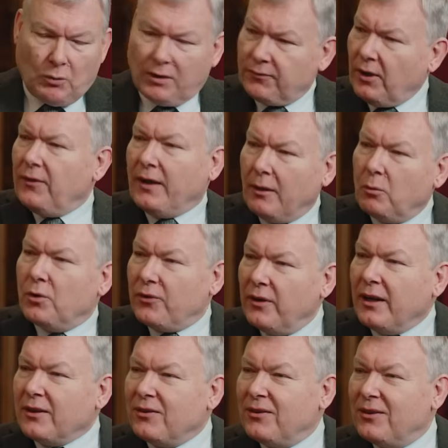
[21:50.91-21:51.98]
well, I've done that, what's
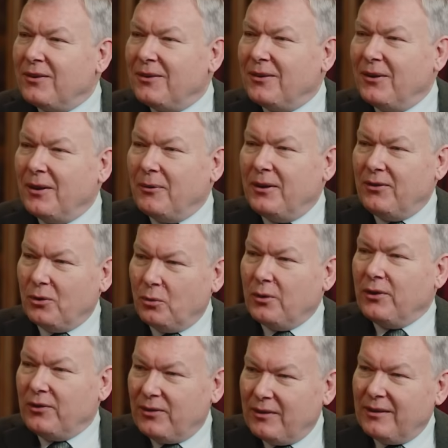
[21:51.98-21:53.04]
next? You know, his
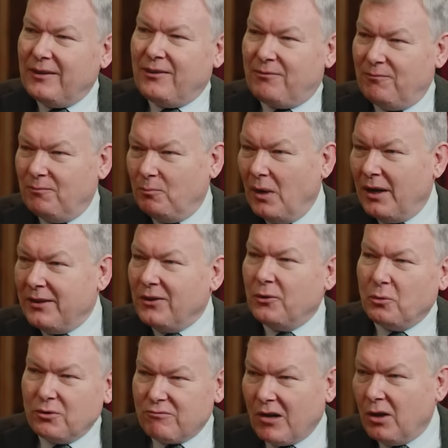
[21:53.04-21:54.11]
mind is
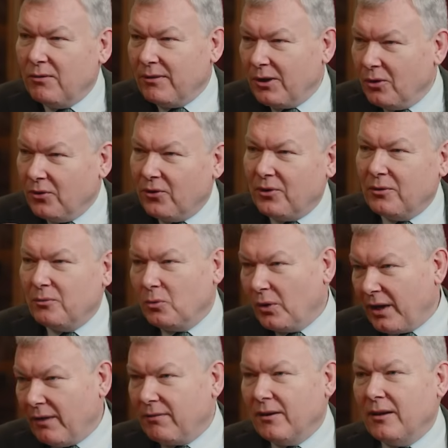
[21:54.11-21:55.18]
always roving onto
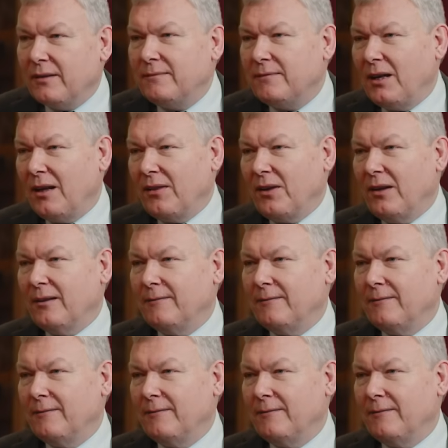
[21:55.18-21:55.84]
whatever other